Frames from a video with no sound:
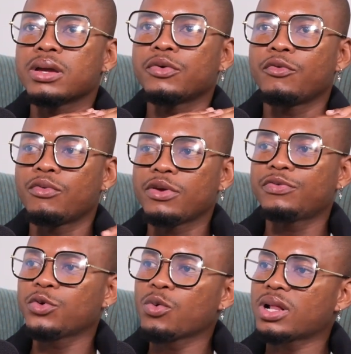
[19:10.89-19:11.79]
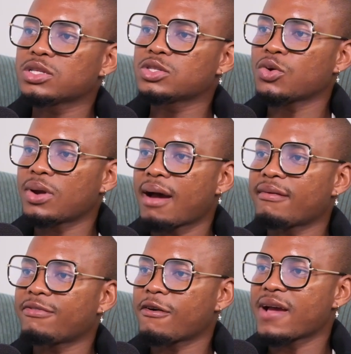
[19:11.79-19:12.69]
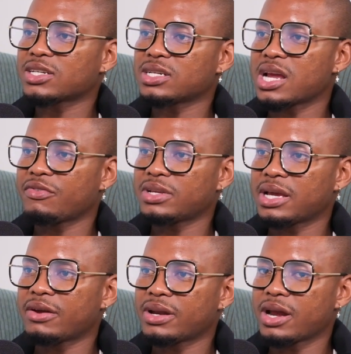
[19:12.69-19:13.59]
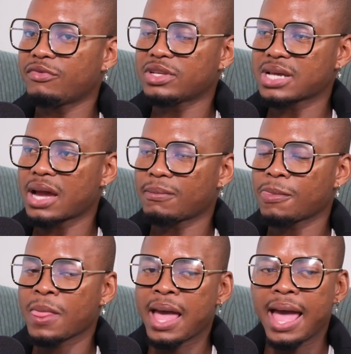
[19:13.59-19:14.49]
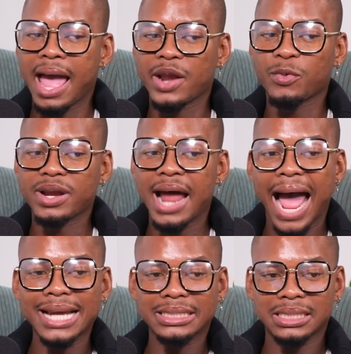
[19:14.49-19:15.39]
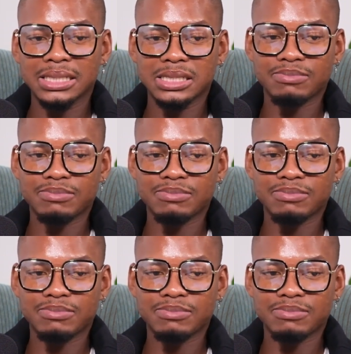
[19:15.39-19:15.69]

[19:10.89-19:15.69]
refuels your love for fashion every time. And when I did